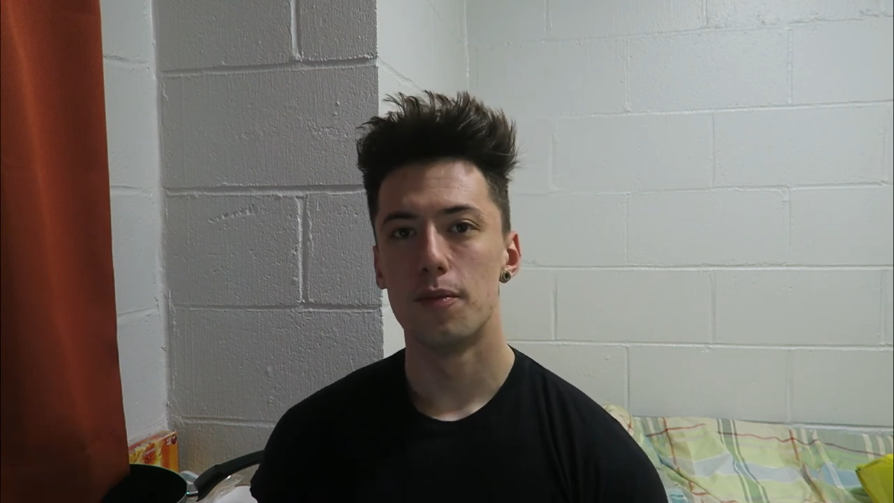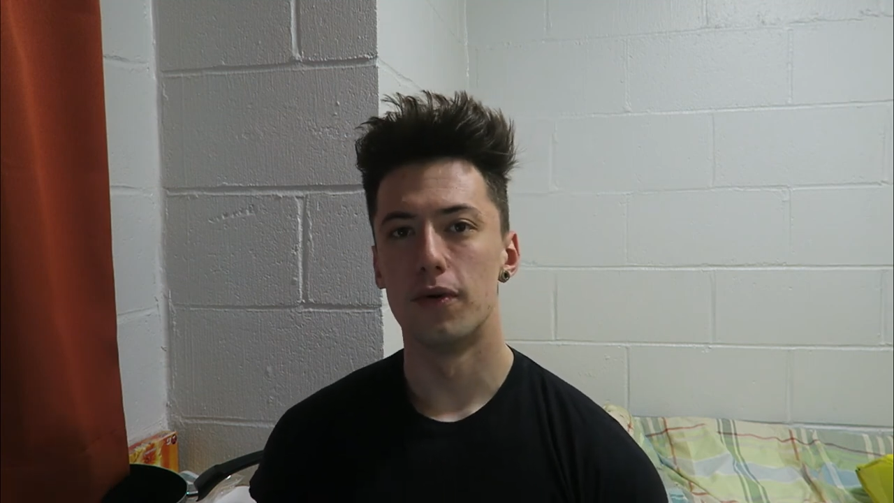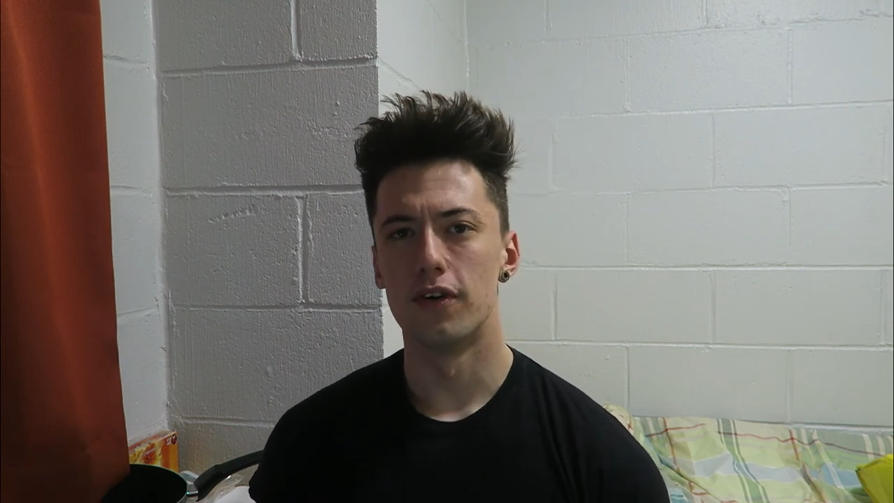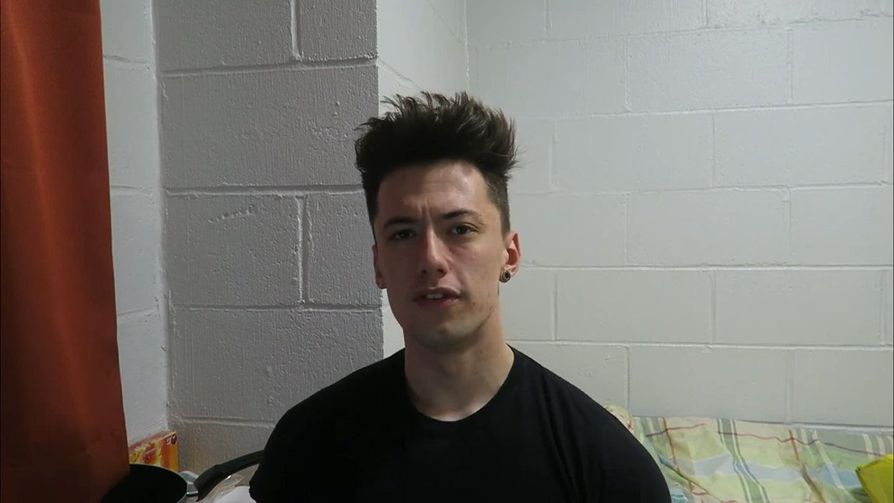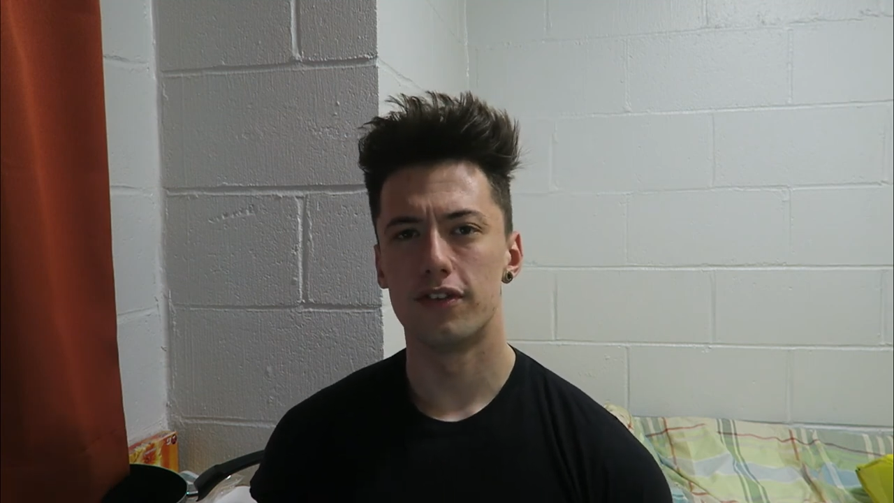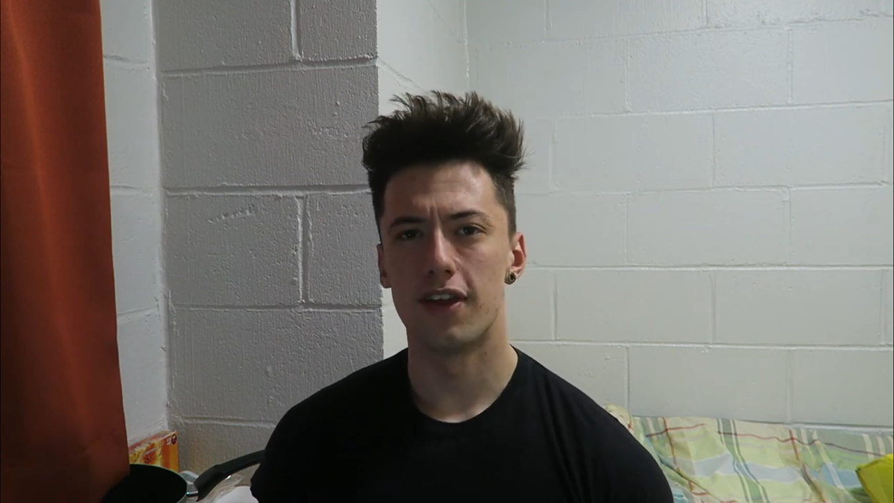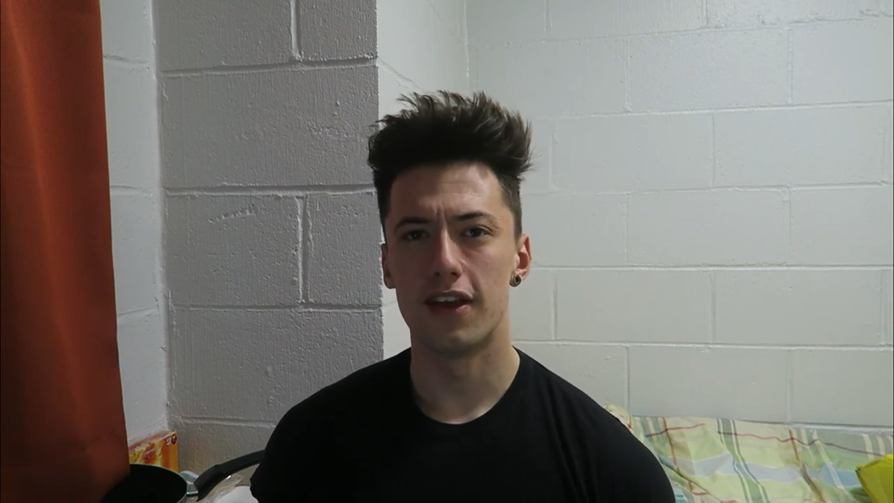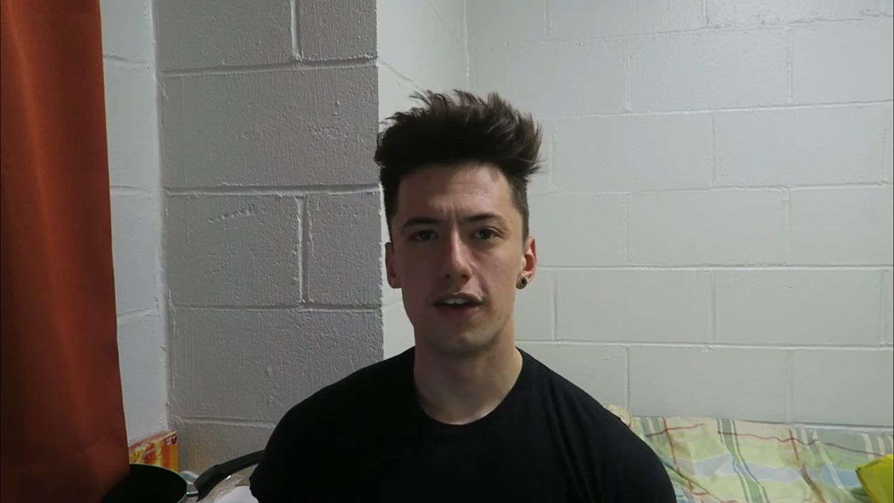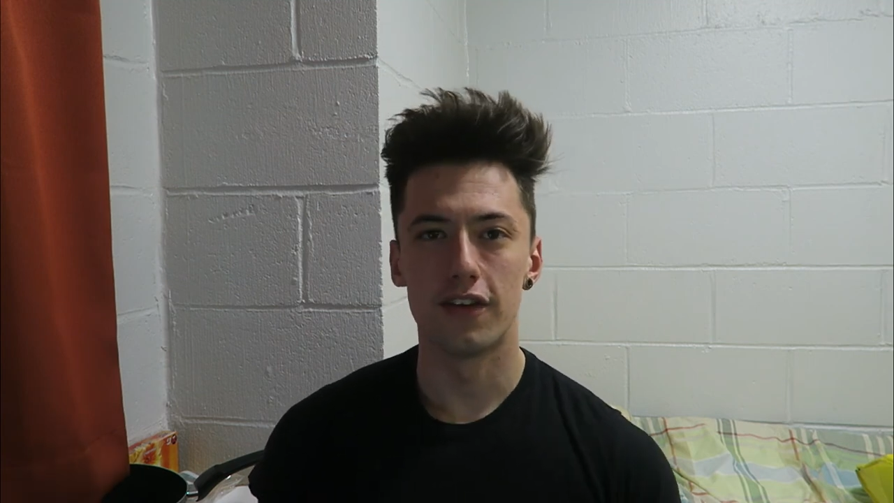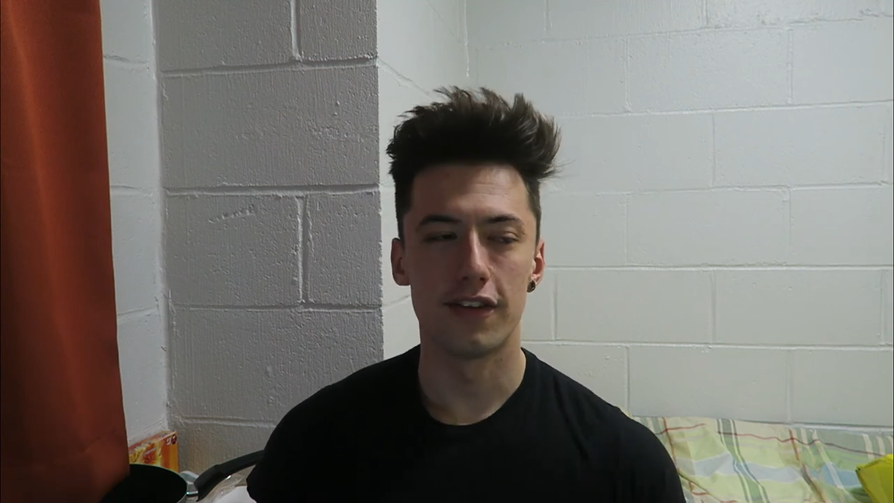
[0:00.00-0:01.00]
but
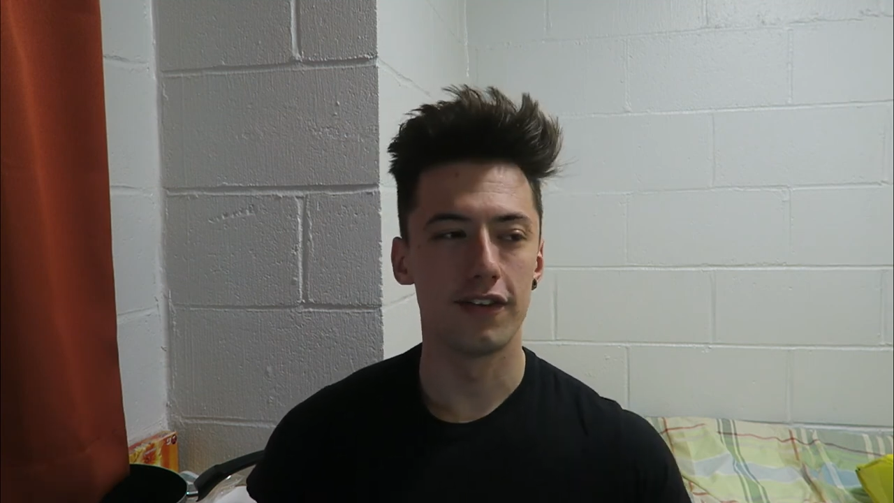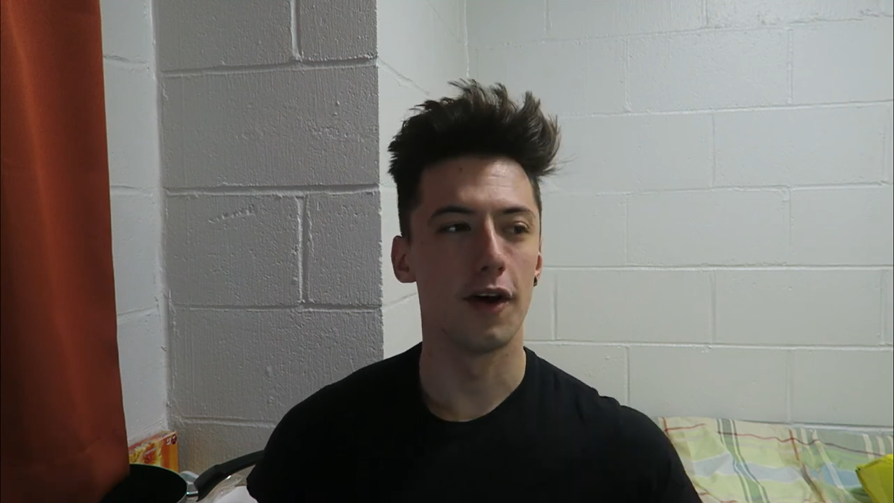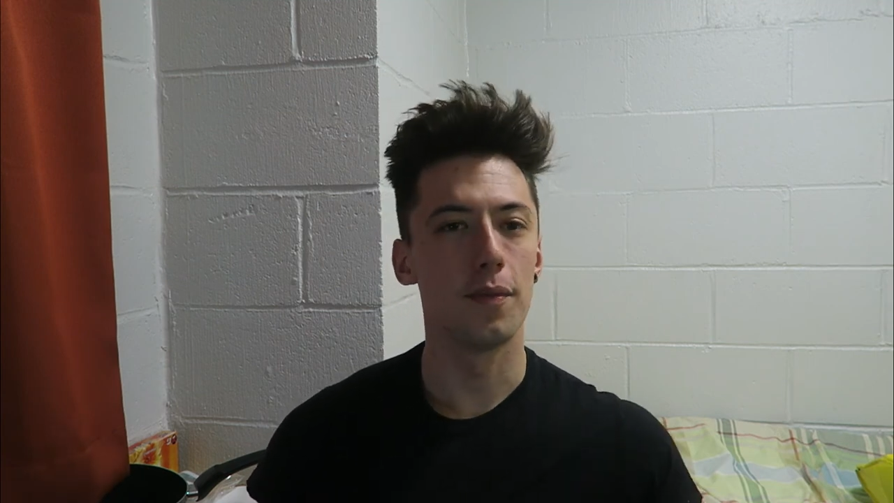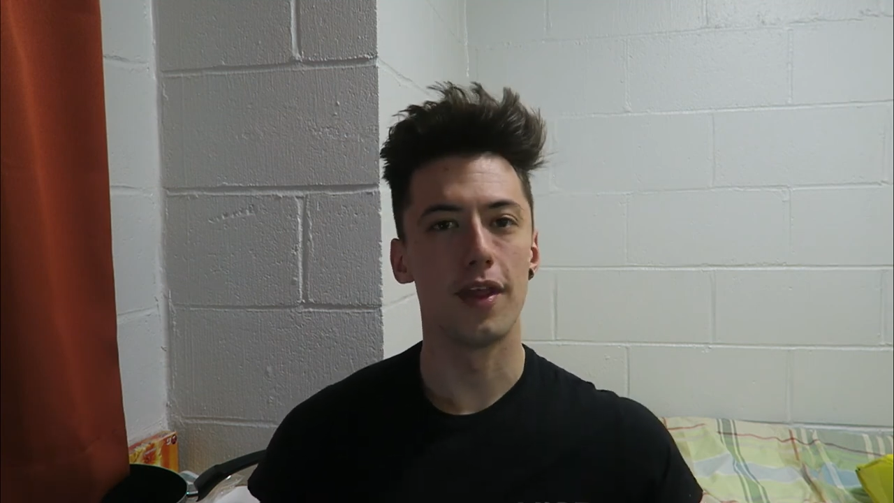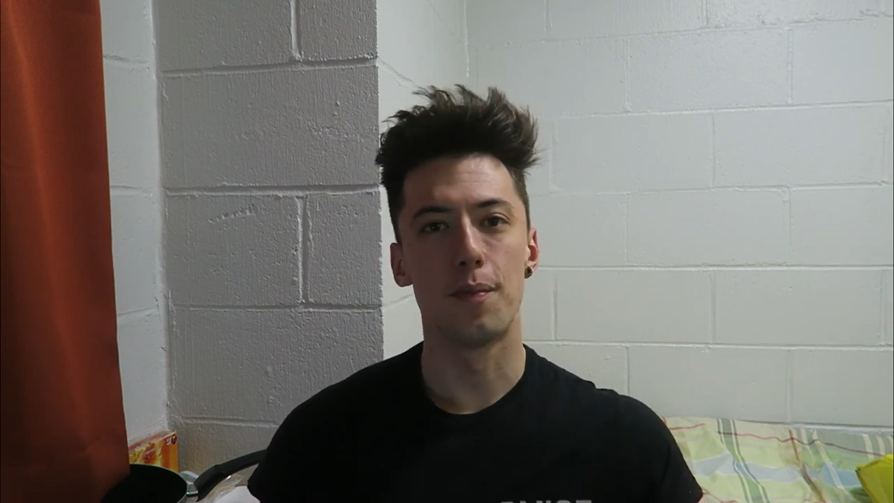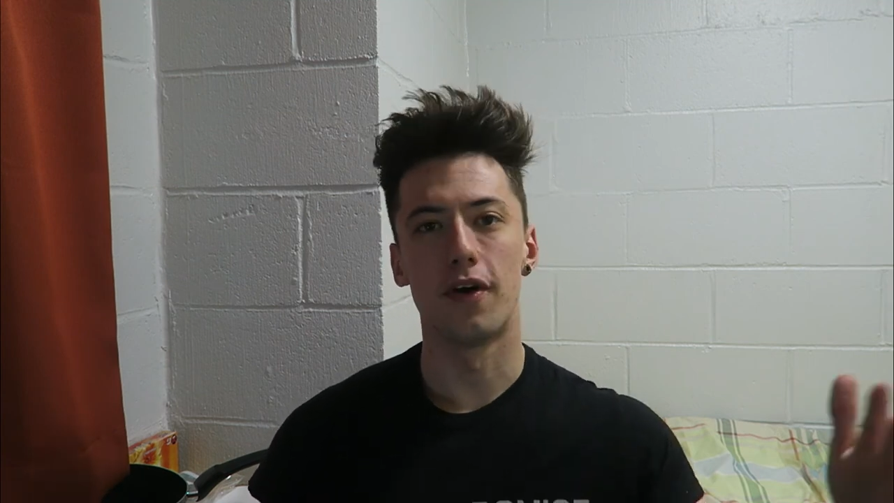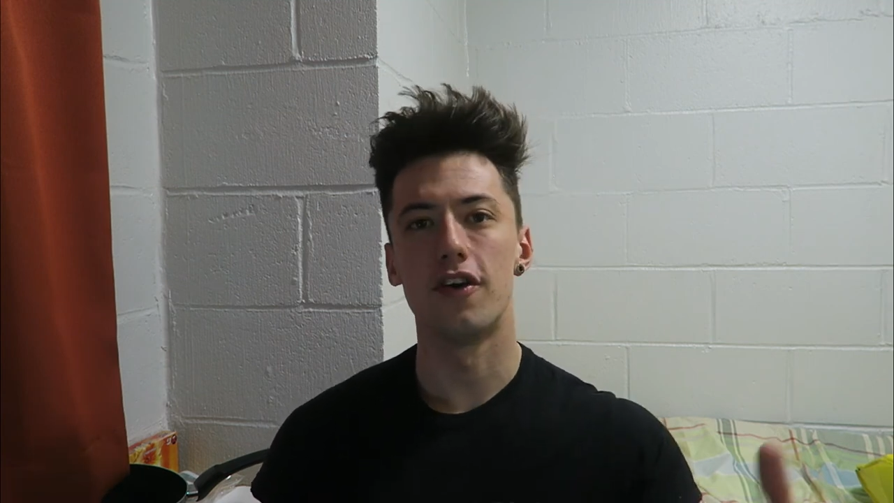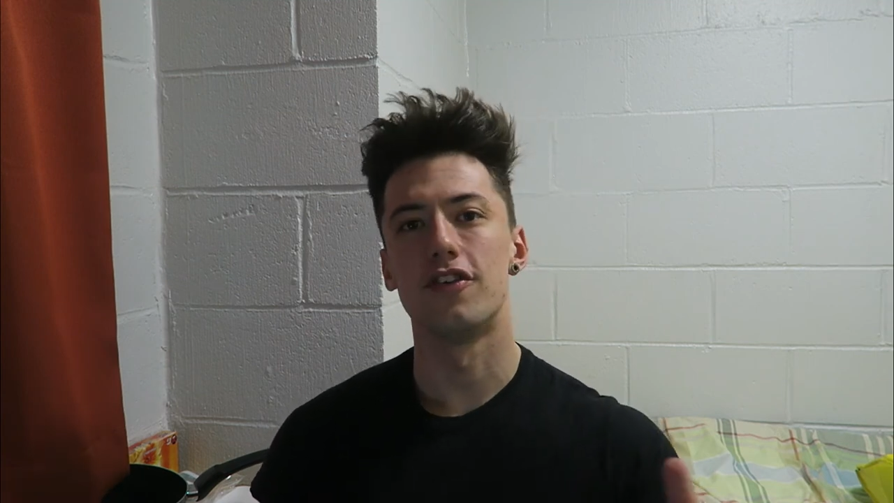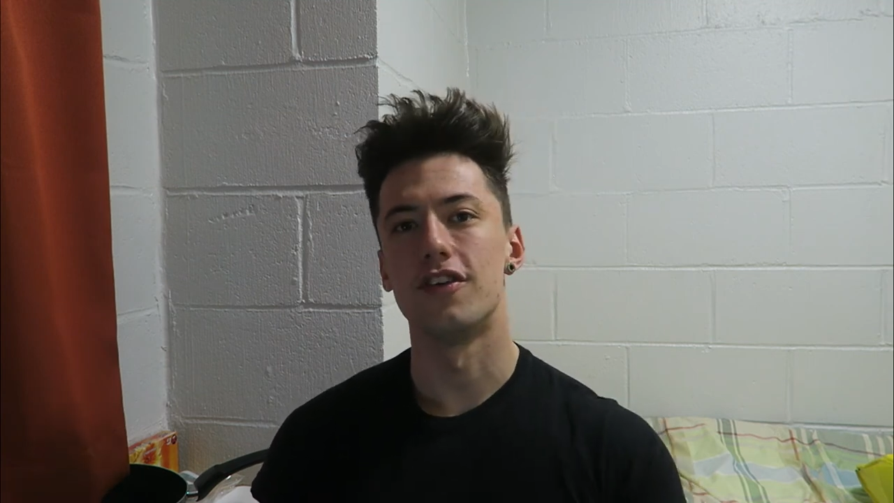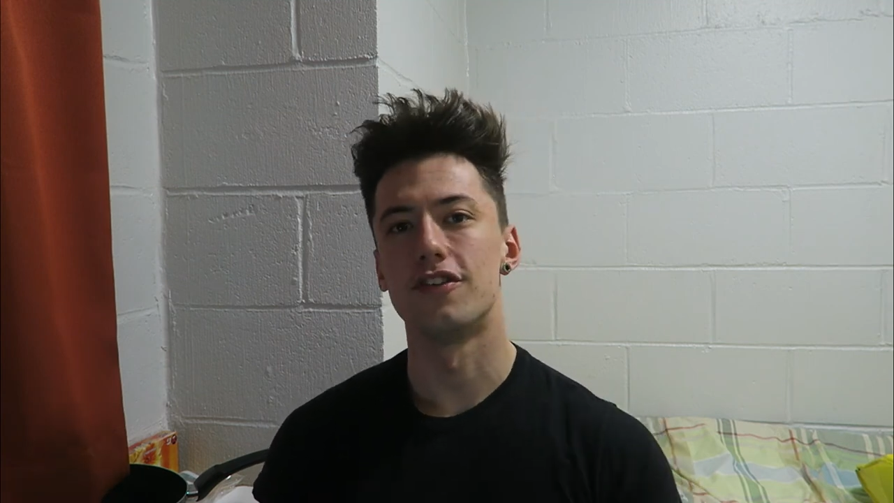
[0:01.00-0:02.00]
they're not at the top of their
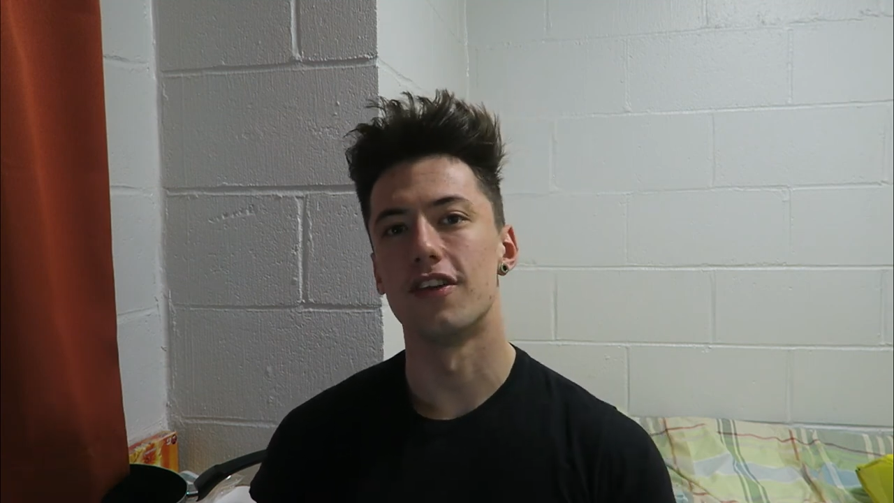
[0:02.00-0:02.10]
priorities,